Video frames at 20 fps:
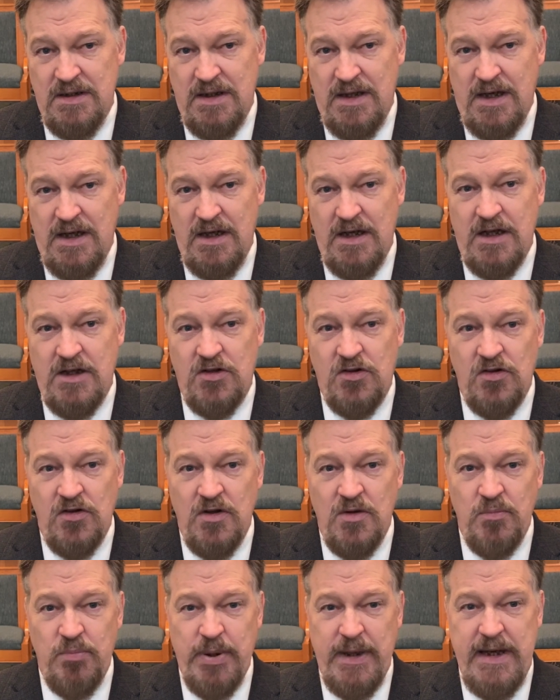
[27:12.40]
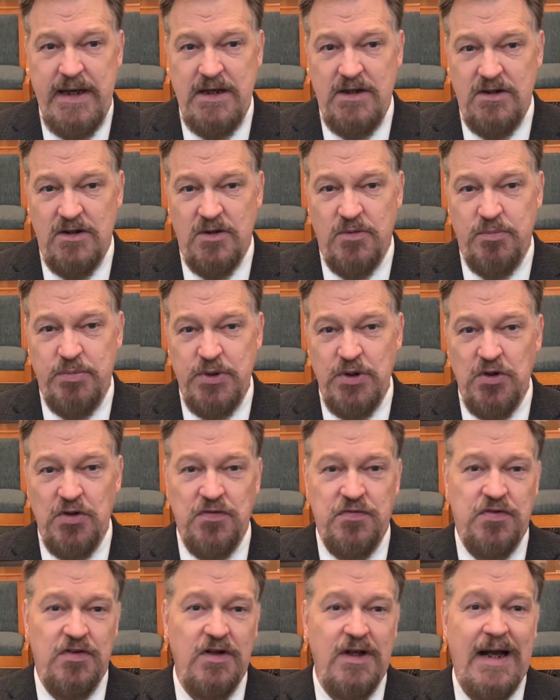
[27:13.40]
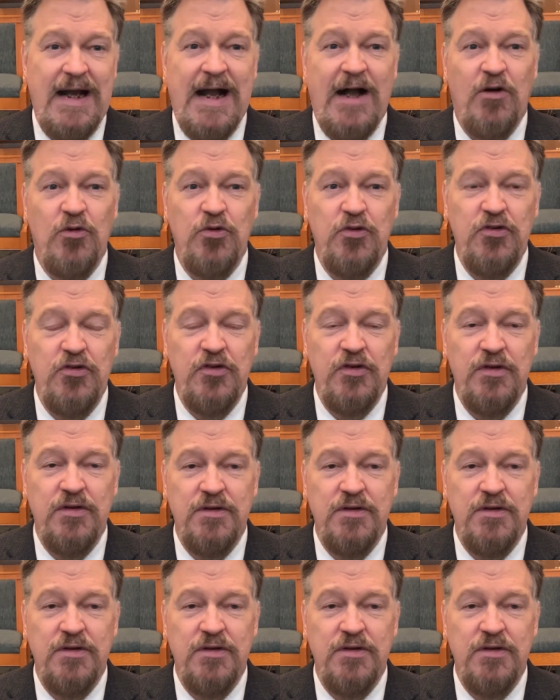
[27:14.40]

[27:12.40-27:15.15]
And let's paint a beautiful house